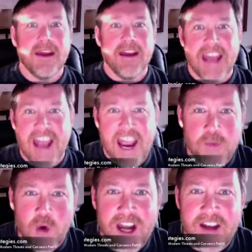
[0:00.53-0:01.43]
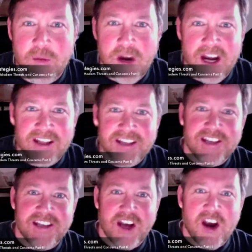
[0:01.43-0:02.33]
Hey, good morning, everybody. This
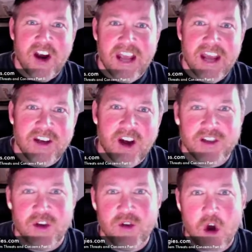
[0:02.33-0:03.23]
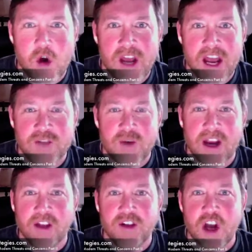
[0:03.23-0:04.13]
is Eric Kenyon, also known as
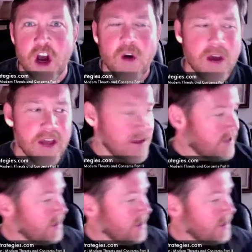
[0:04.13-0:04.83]
Regular Joe, and this